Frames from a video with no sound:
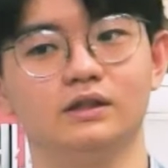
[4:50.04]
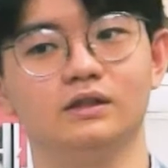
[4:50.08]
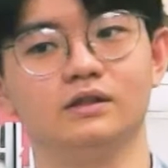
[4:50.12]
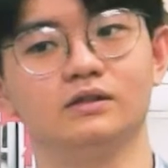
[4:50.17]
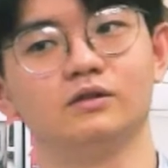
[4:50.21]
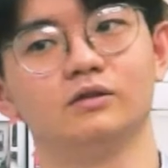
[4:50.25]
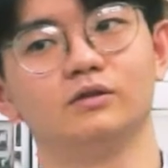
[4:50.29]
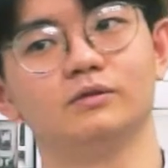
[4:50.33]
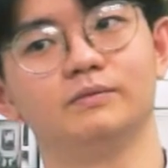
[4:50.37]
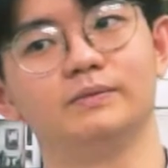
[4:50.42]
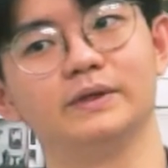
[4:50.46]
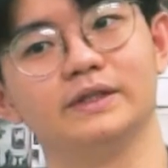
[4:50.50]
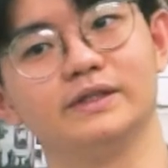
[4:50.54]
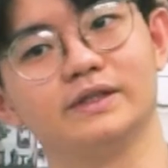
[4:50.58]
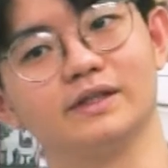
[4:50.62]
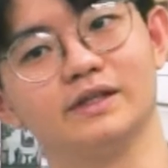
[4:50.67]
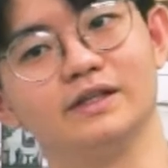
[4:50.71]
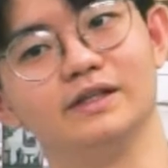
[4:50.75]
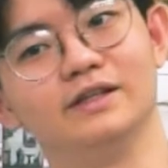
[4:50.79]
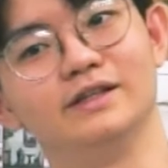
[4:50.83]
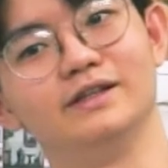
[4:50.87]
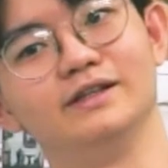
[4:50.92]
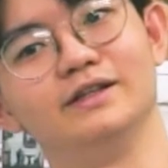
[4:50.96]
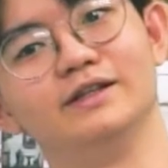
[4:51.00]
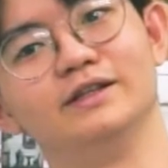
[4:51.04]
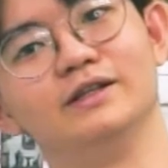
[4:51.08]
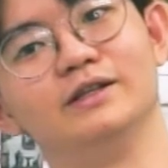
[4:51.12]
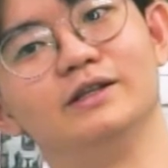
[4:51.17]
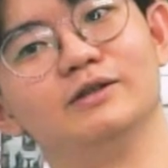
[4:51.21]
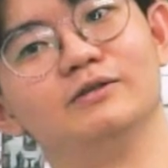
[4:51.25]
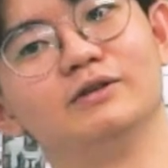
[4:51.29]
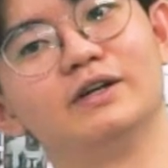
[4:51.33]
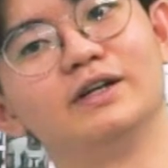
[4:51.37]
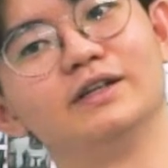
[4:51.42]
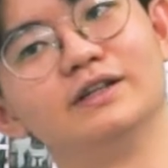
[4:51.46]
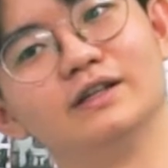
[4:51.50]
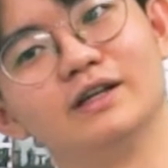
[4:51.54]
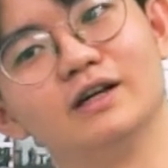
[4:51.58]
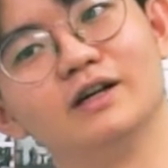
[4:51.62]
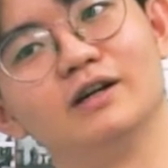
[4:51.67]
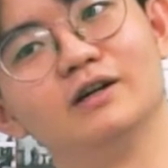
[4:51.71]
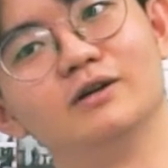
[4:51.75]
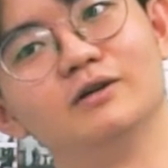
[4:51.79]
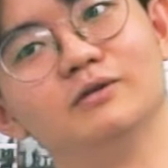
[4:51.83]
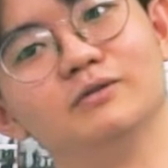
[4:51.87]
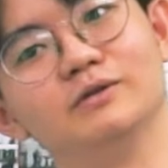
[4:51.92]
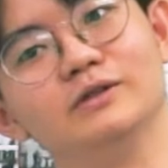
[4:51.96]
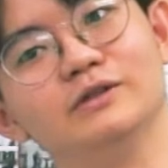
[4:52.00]
so basically right
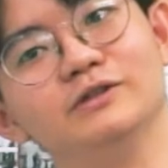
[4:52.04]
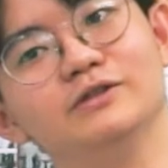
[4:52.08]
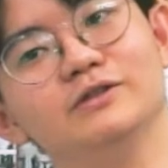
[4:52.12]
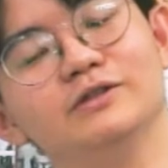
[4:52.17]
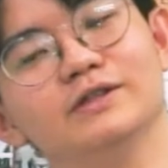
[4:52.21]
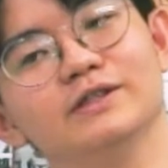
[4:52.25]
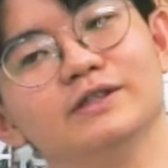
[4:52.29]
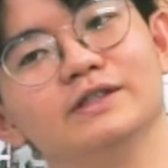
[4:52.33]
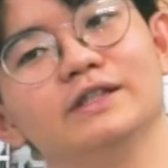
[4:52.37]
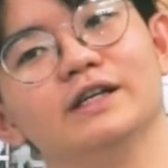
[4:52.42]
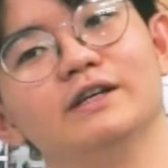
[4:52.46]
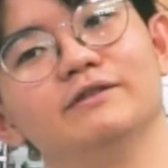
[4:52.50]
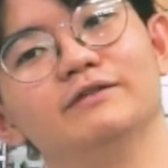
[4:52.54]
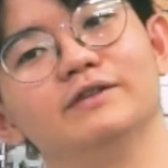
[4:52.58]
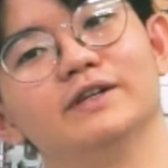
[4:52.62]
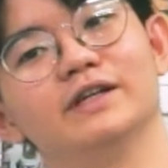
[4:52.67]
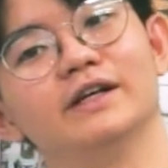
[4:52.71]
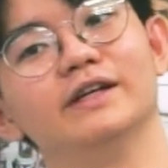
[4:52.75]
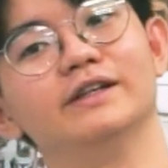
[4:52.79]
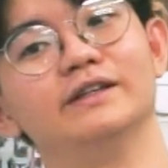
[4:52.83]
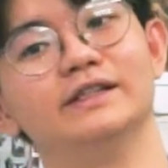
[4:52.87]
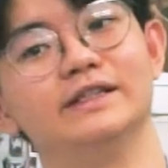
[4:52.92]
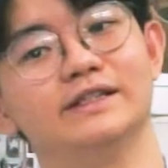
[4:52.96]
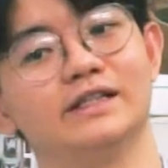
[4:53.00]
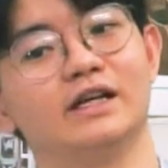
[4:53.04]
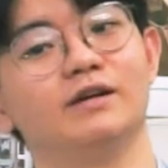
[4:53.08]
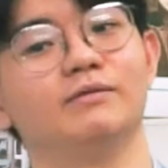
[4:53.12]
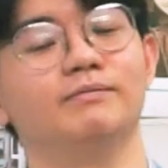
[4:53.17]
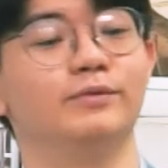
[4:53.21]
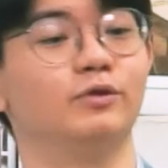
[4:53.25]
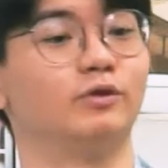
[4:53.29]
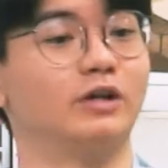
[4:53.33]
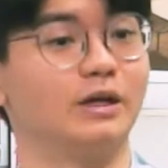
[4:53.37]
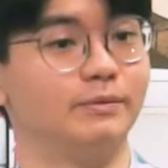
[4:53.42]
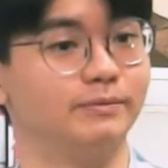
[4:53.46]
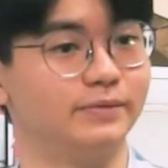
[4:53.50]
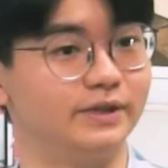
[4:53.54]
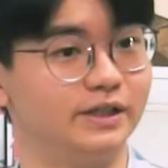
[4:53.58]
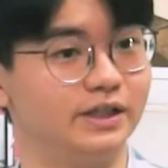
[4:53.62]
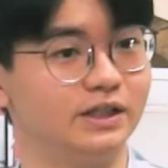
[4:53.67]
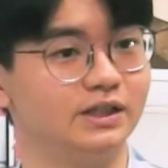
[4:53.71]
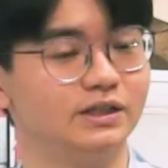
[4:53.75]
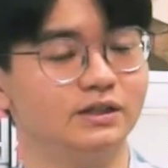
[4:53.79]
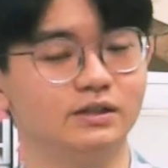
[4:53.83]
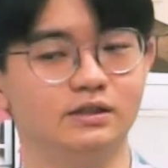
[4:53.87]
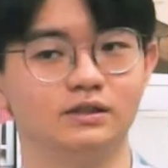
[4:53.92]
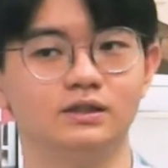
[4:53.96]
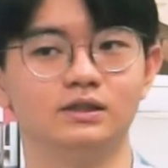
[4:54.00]
now we're just having a design build company.
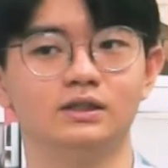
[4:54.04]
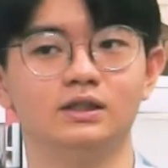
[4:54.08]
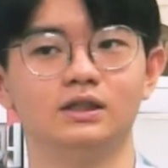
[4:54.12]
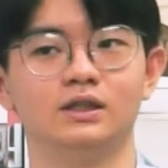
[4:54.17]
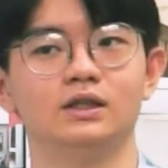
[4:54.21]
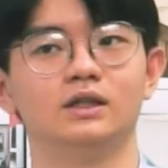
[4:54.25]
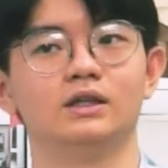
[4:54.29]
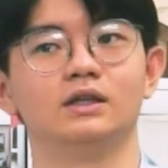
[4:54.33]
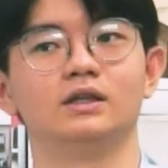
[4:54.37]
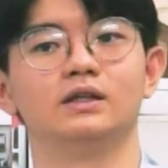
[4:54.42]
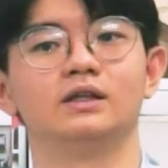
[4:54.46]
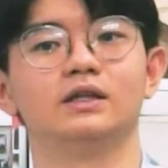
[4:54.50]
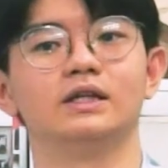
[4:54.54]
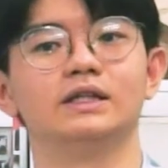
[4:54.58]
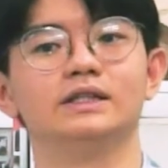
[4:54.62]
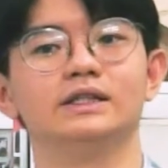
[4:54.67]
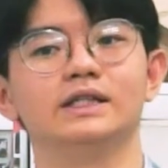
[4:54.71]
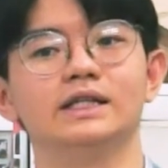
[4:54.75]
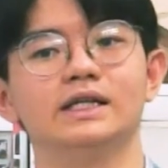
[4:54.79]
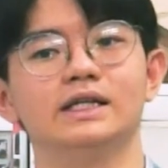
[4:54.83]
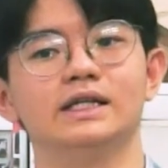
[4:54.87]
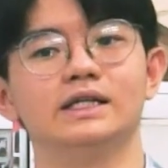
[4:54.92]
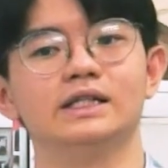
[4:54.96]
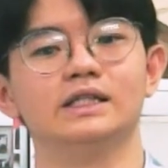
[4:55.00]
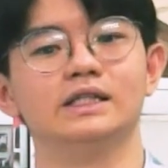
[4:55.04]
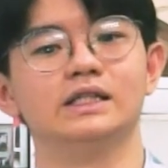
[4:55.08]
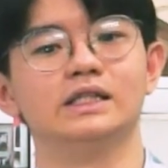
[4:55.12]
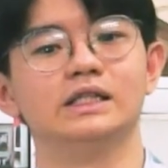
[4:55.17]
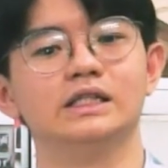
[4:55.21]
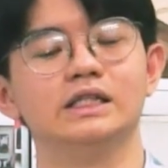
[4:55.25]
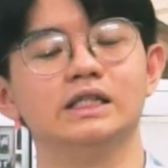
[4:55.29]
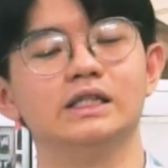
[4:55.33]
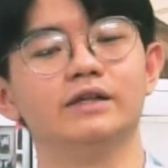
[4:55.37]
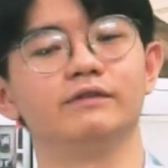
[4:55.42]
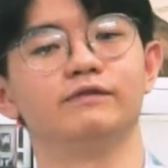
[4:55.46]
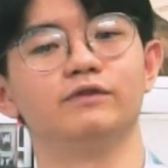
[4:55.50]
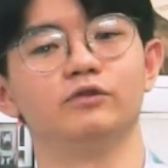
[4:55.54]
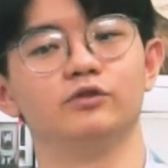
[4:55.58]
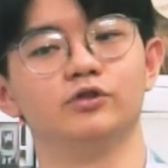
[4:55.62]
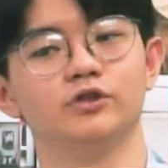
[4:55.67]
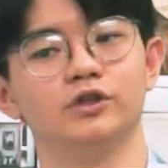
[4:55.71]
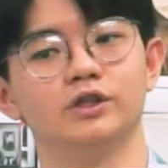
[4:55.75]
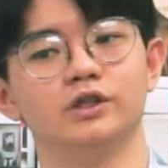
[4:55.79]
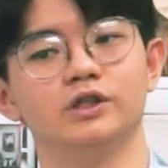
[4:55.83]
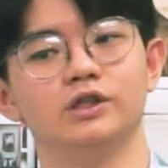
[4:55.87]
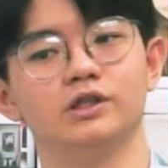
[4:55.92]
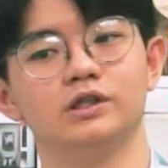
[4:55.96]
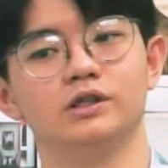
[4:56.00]
And then in the
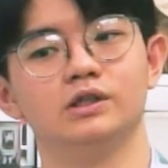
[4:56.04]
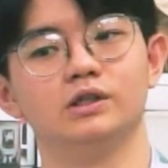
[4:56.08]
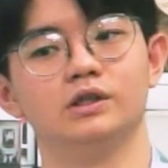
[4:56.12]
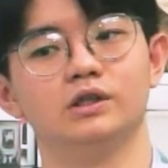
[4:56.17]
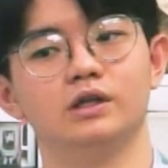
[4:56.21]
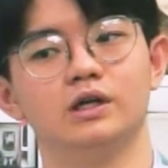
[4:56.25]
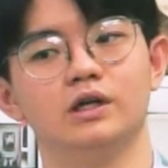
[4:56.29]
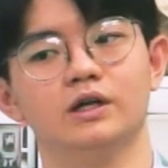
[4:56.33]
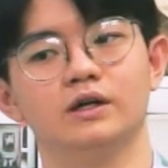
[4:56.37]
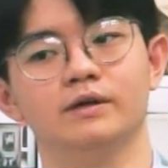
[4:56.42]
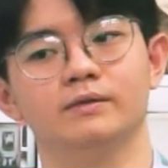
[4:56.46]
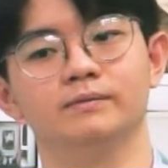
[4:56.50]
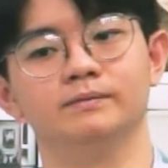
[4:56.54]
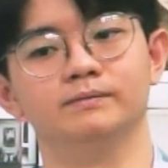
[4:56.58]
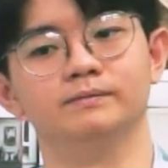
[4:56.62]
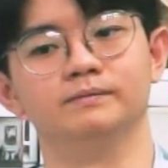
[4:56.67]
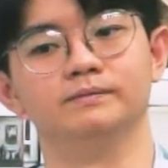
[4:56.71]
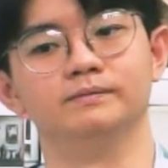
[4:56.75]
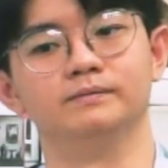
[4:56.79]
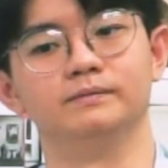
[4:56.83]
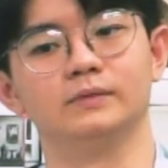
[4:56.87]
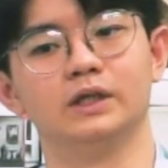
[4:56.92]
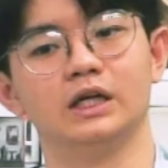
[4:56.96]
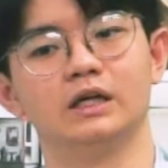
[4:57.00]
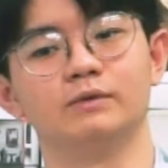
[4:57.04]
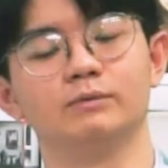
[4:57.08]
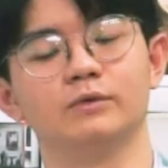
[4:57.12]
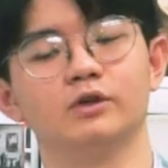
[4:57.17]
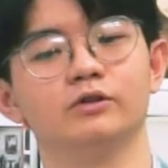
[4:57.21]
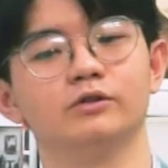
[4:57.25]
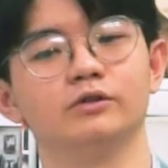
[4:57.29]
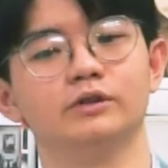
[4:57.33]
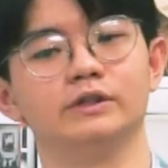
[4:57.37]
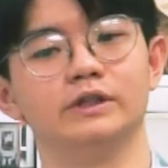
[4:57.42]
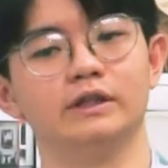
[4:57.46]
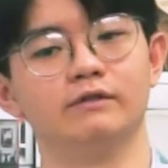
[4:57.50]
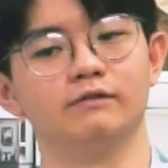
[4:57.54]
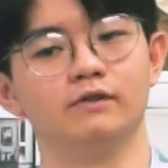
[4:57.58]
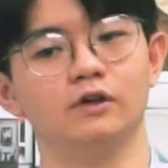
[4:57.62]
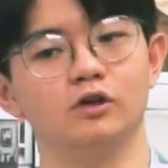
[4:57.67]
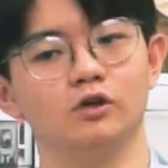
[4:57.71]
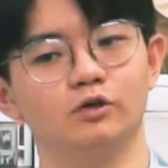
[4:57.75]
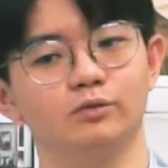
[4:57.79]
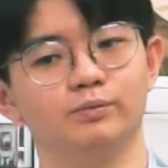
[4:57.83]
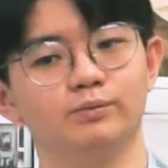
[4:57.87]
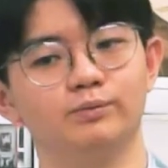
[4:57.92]
future, I'm going to develop